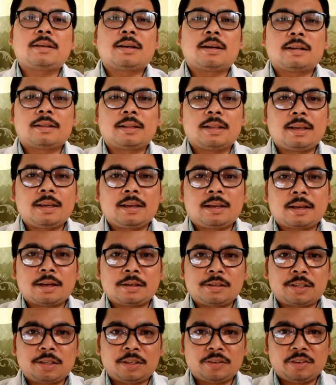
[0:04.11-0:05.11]
the
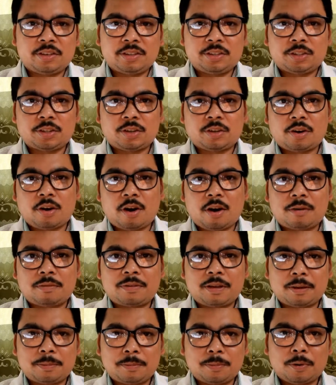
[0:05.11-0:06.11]
continuation of
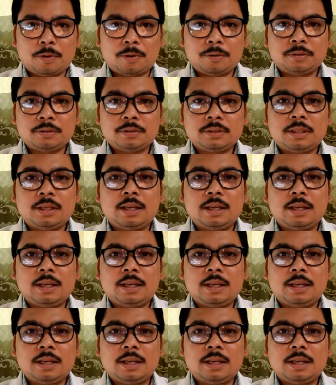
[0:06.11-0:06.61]
hip bone,